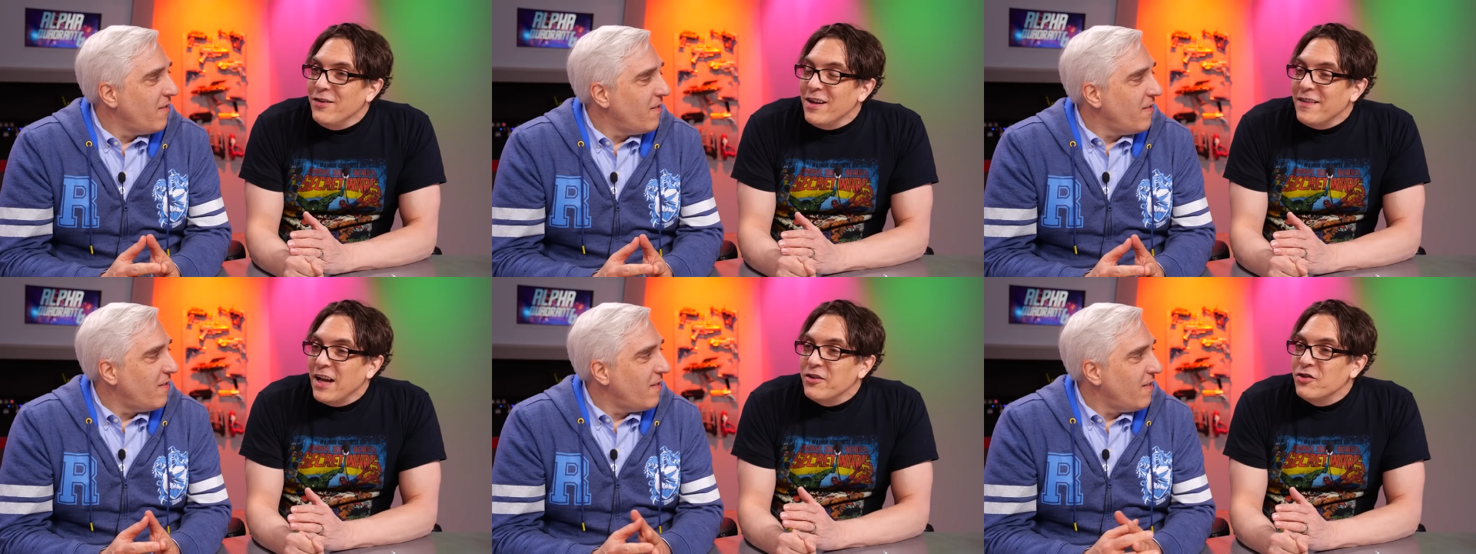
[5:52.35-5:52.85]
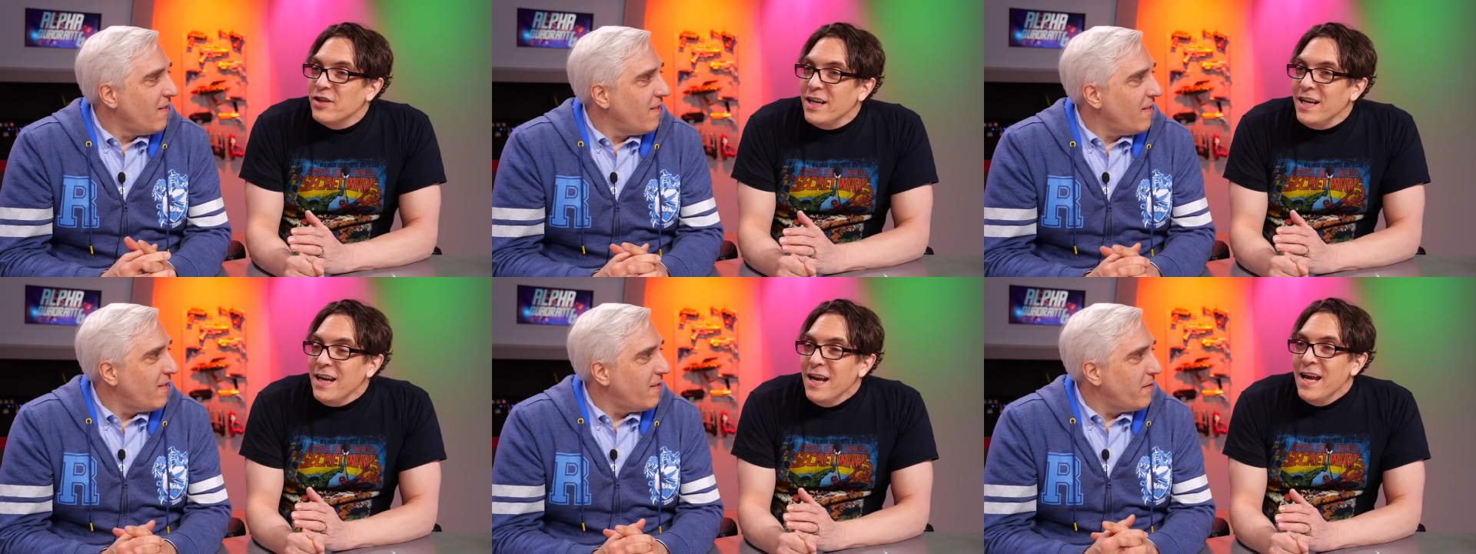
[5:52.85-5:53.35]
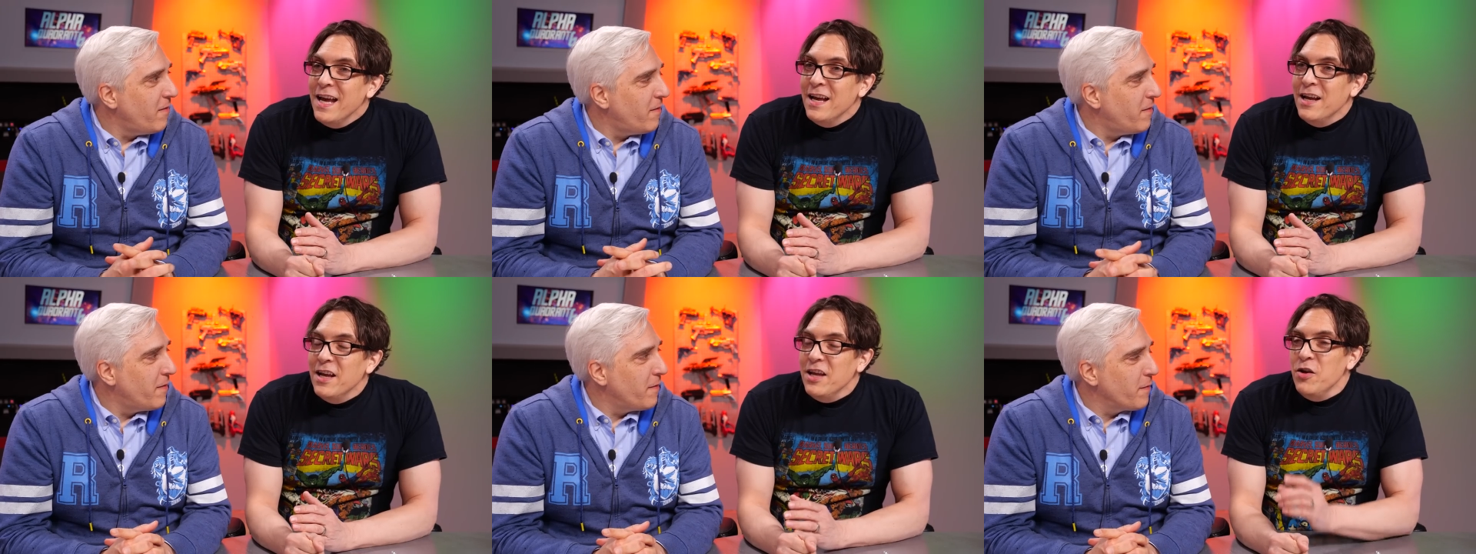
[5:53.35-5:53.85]
Speaker 1: it that she,
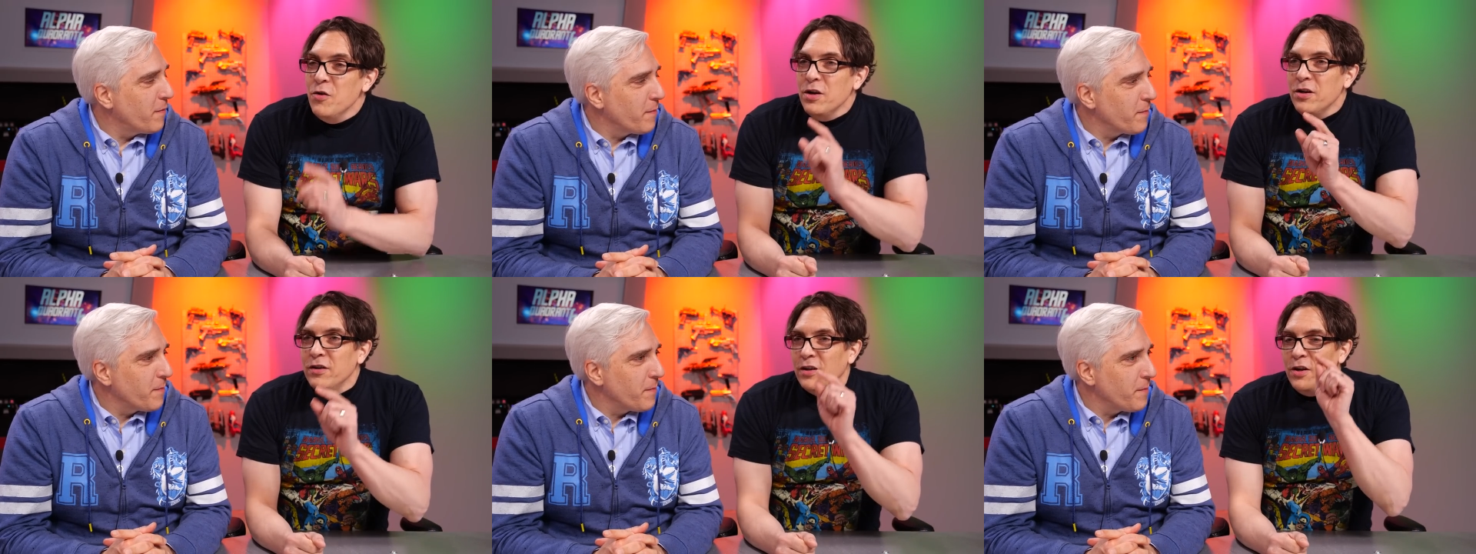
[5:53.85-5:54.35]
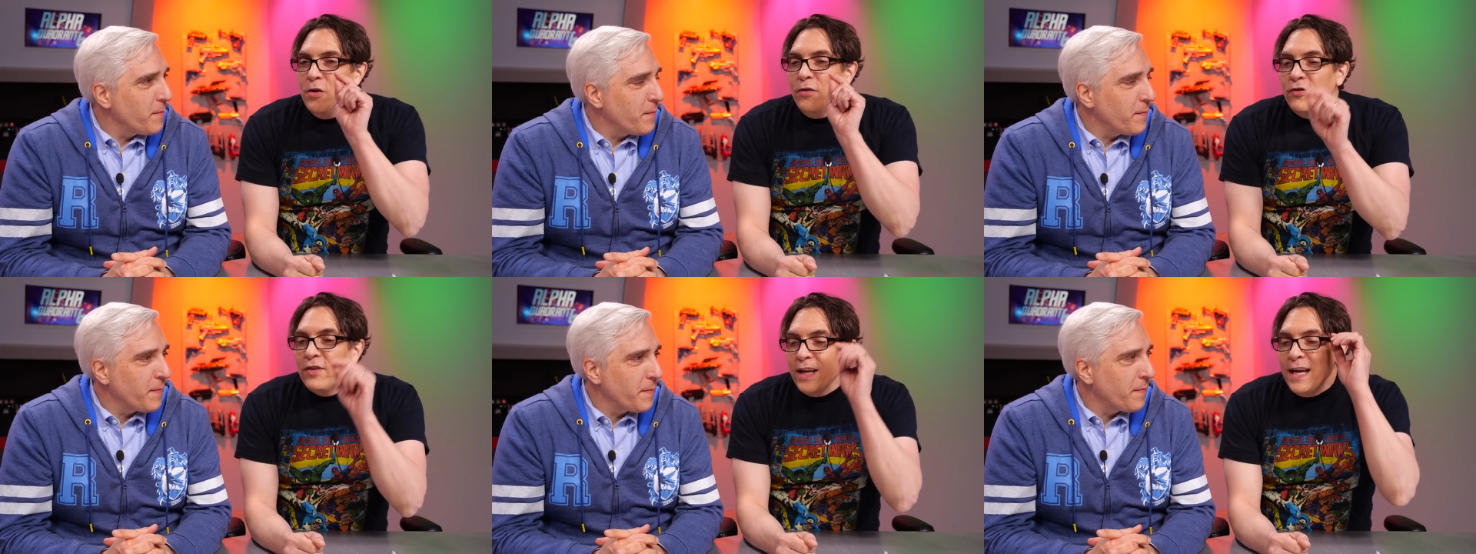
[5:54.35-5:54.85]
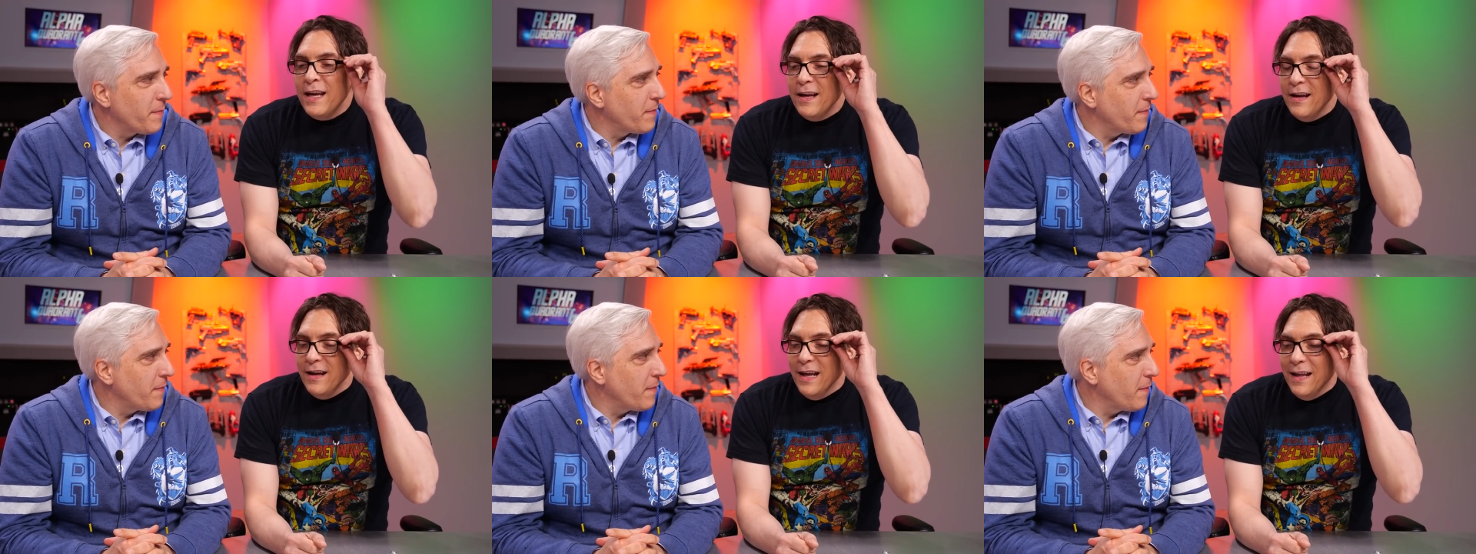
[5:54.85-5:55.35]
you do you
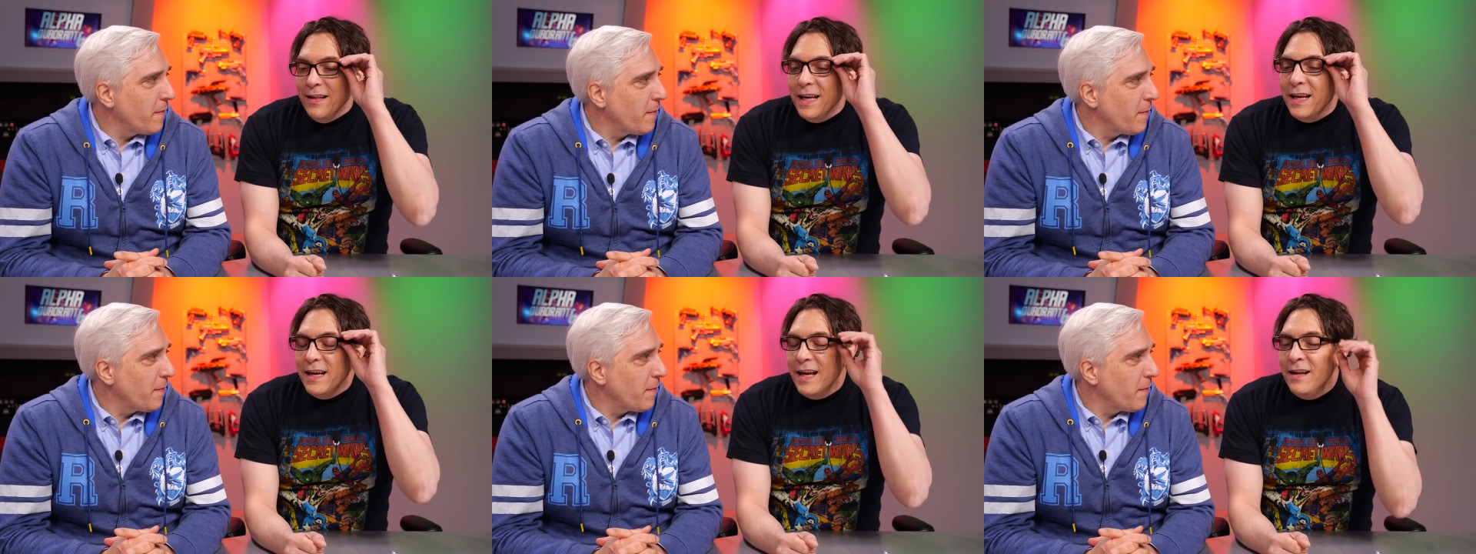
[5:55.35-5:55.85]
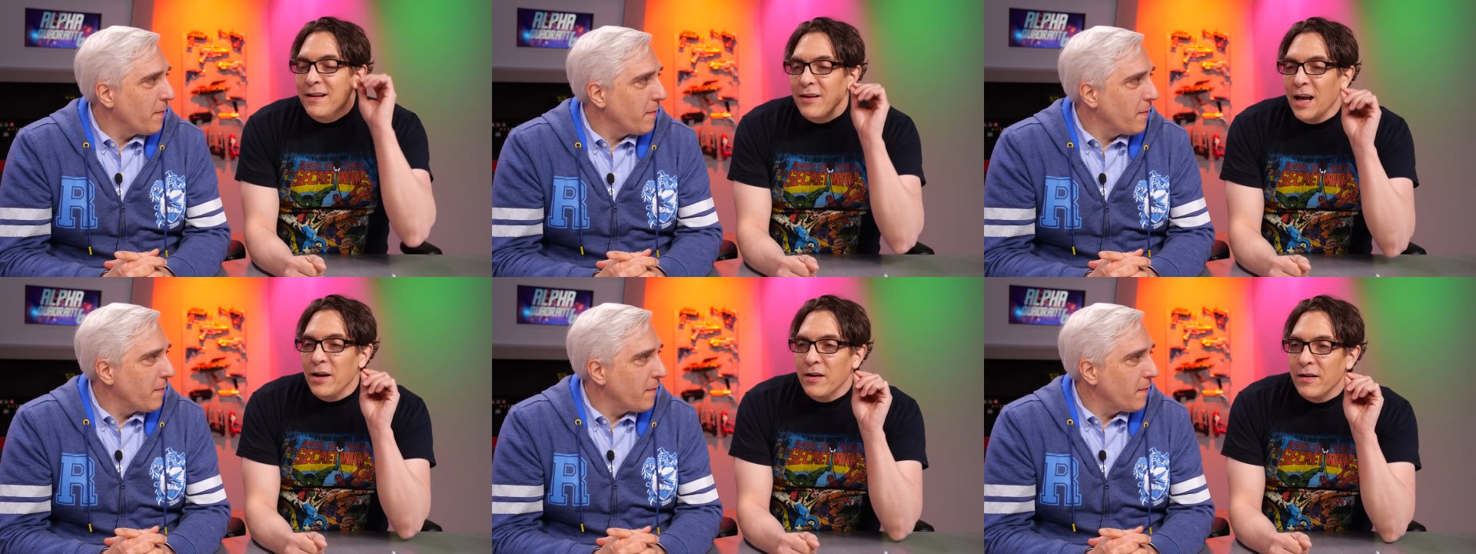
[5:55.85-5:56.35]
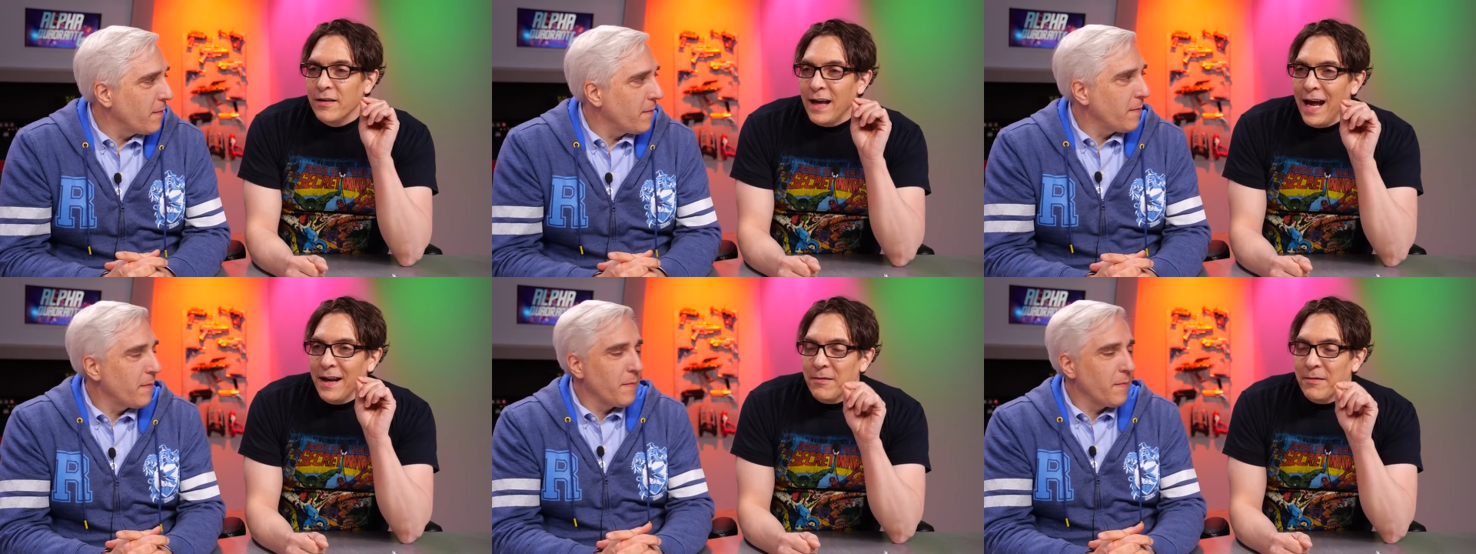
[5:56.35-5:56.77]
see the in in that